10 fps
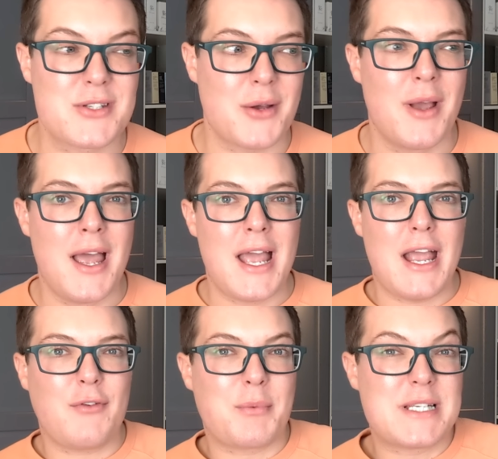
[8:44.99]
So
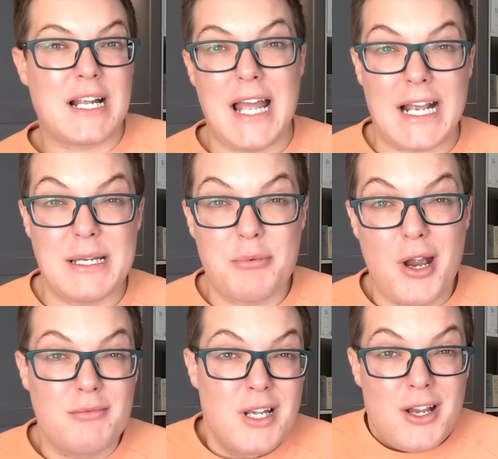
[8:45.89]
if you're particularly acne
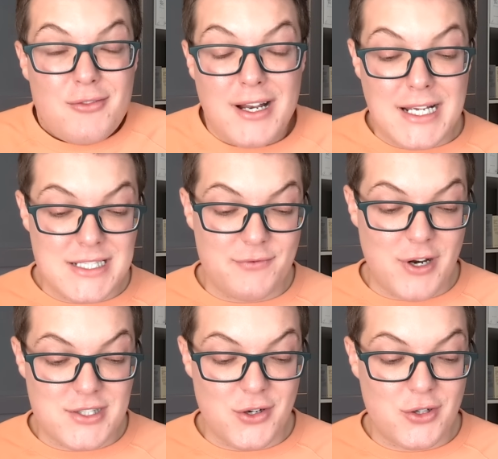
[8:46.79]
prone, granactive
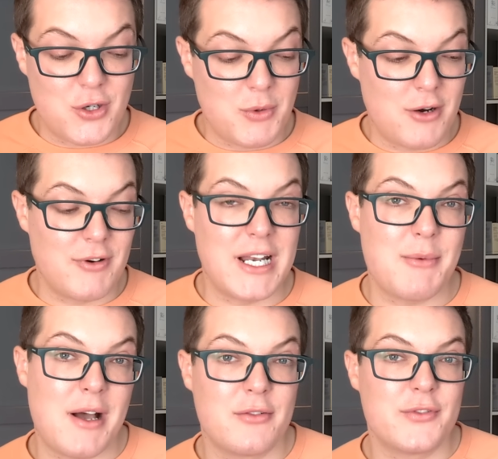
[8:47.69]
retinoid could work really
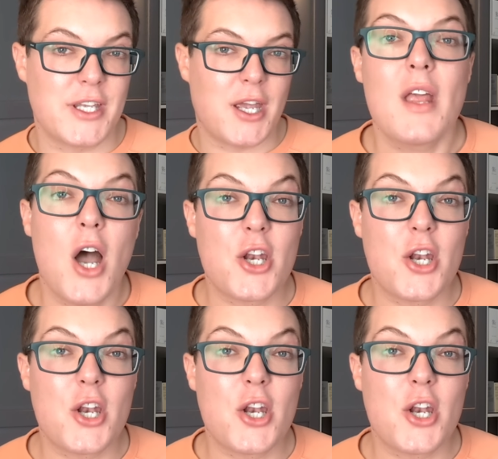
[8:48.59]
well for you.